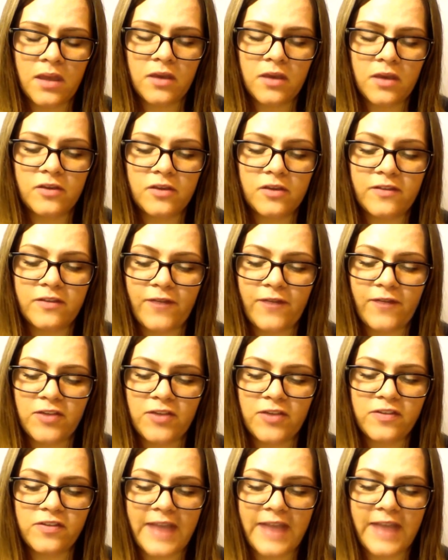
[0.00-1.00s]
Because if I
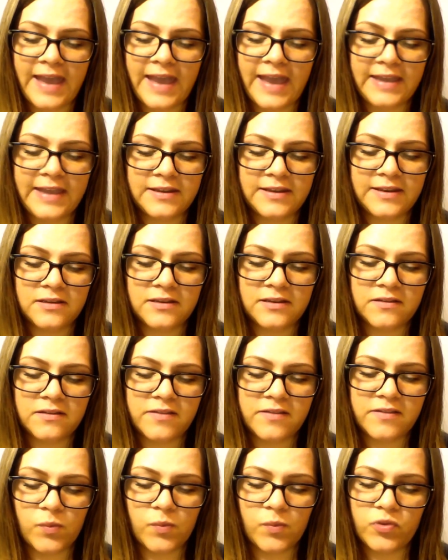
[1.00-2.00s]
just had
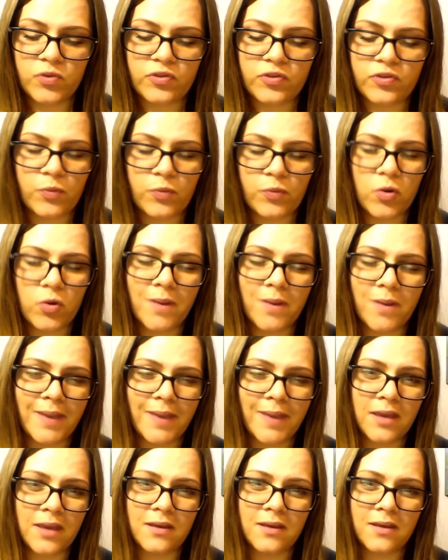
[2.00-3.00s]
someone support
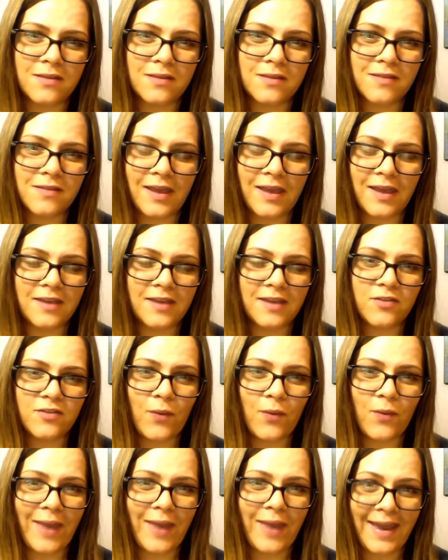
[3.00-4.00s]
me and say, it's
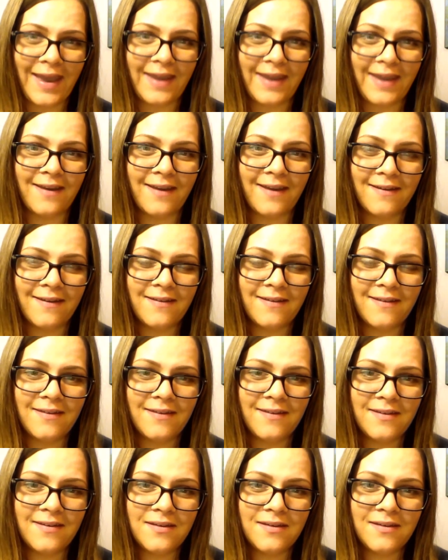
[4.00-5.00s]
okay,
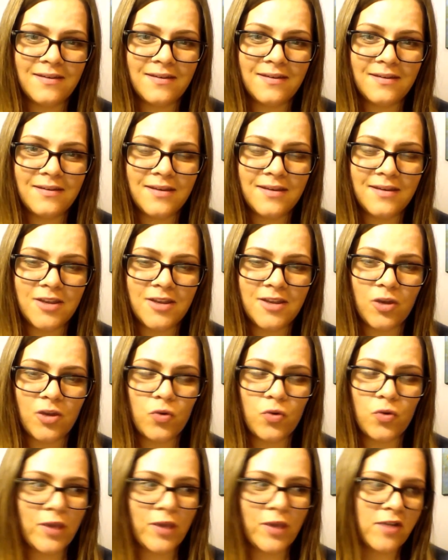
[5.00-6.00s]
you know,
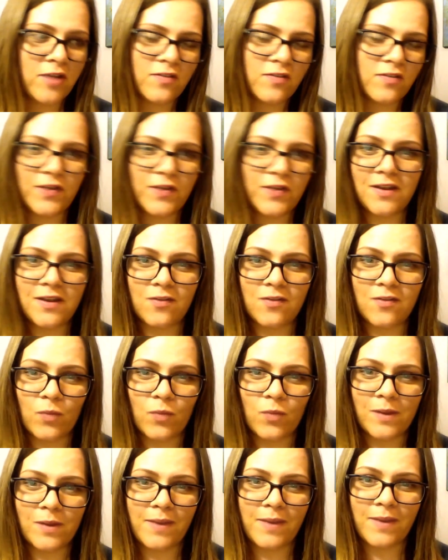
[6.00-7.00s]
who cares if he doesn't
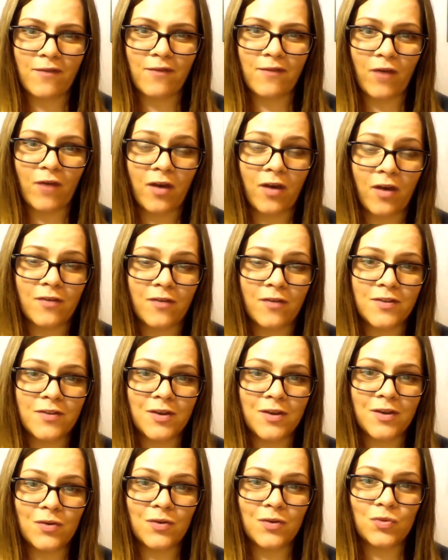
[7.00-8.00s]
want to be involved, you
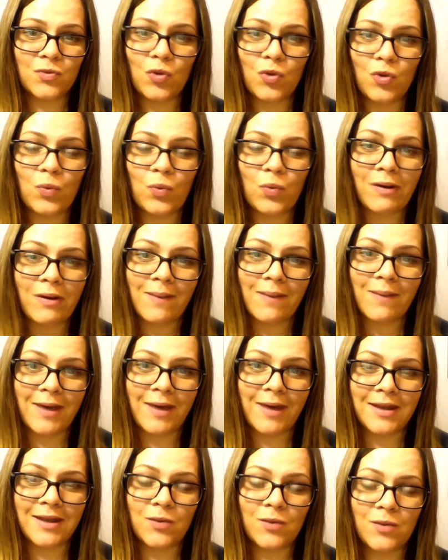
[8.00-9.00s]
know, don't worry
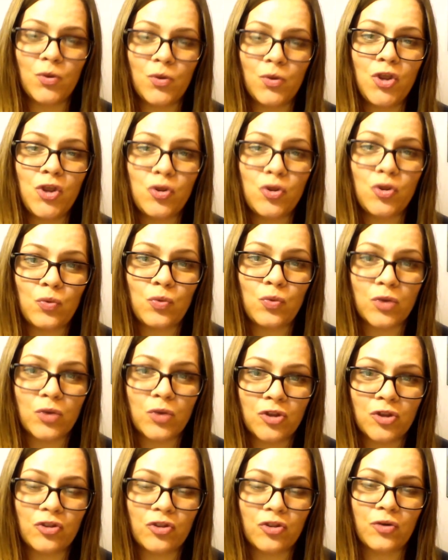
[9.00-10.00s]
about it. What do you want
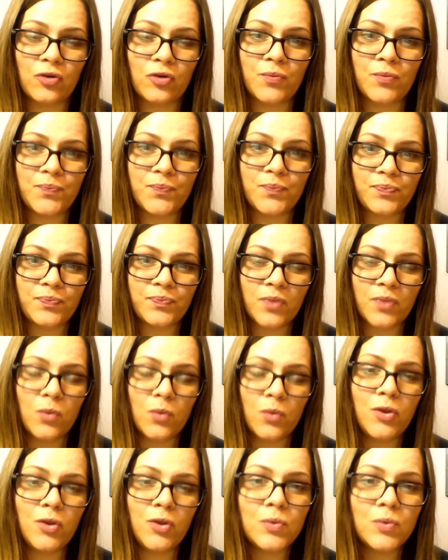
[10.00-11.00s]
to do?
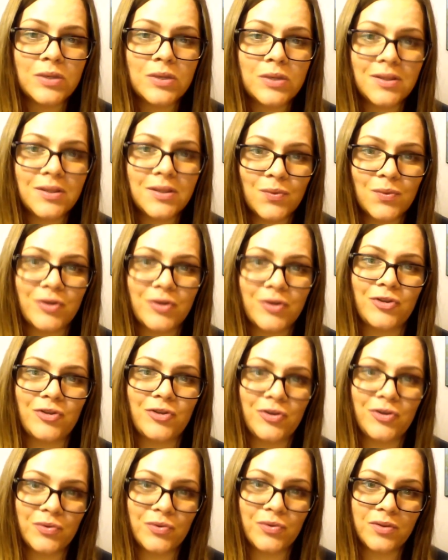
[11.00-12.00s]
What do you really want to do?